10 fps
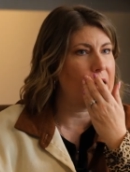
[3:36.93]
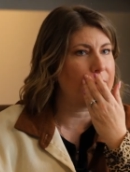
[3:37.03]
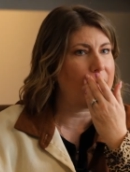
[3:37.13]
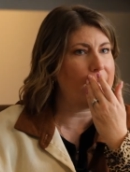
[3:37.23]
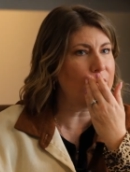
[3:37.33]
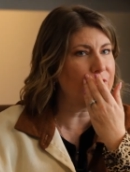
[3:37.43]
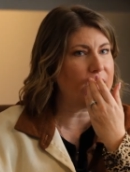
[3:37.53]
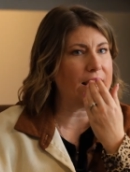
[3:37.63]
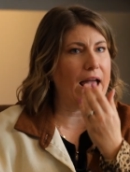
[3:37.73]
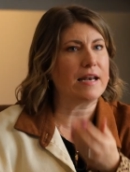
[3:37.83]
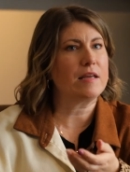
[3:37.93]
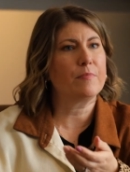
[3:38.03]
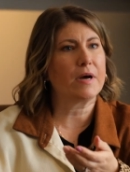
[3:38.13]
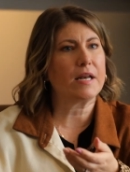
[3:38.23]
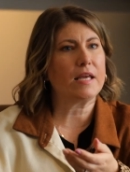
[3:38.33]
Um, I don't think
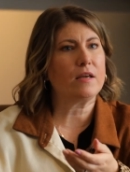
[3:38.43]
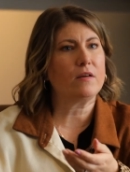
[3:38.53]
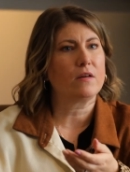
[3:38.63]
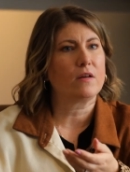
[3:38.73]
anybody